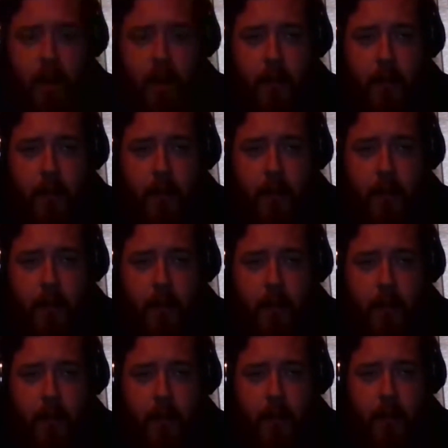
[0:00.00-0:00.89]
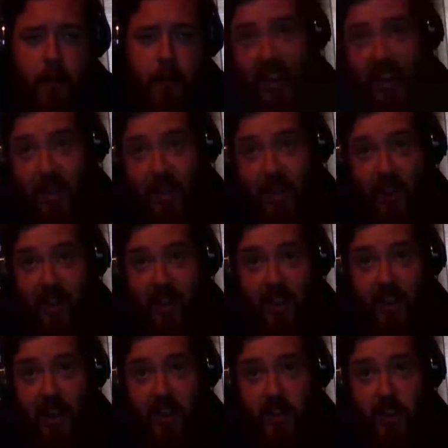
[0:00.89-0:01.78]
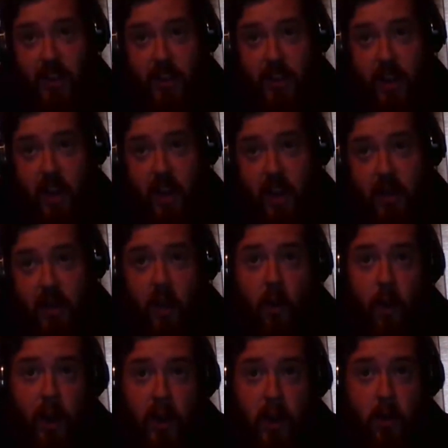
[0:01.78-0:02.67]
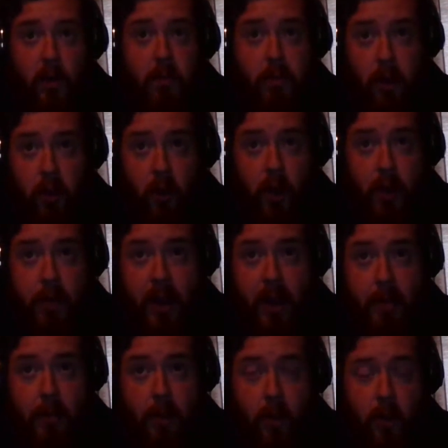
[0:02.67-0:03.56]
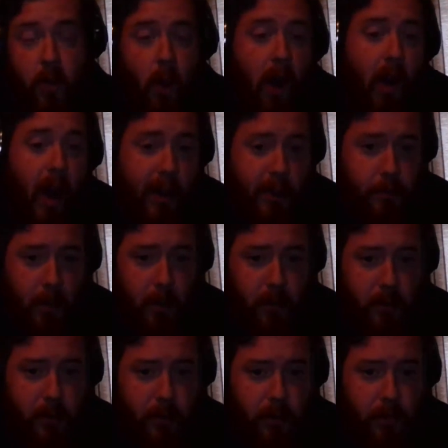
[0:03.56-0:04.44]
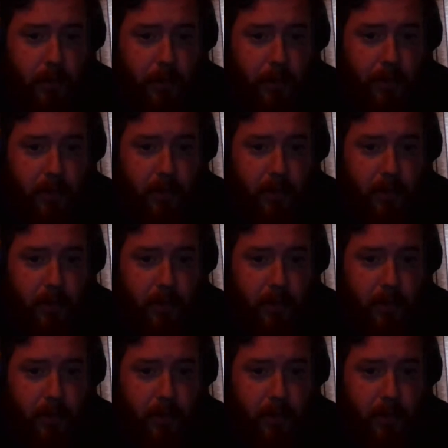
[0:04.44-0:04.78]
but then at the very least, they're going to employ people who are experts.